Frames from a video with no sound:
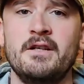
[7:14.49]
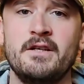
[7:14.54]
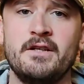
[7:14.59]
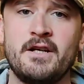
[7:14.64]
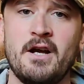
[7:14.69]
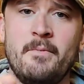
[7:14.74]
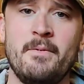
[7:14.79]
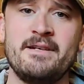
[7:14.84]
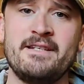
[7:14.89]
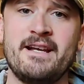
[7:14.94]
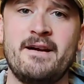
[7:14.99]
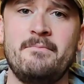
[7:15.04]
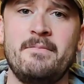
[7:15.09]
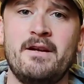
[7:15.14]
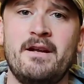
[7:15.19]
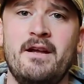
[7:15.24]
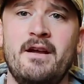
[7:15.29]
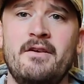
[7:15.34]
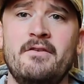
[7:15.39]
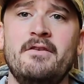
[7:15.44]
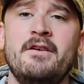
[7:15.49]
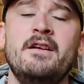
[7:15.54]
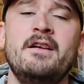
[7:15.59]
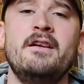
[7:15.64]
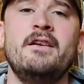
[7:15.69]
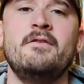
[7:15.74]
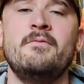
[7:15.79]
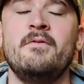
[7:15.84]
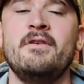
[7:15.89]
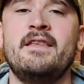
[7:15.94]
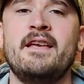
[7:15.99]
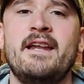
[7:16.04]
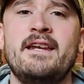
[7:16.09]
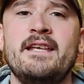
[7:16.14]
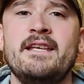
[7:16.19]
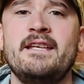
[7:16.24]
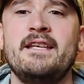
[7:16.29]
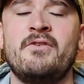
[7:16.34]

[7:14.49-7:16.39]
Comment down below with any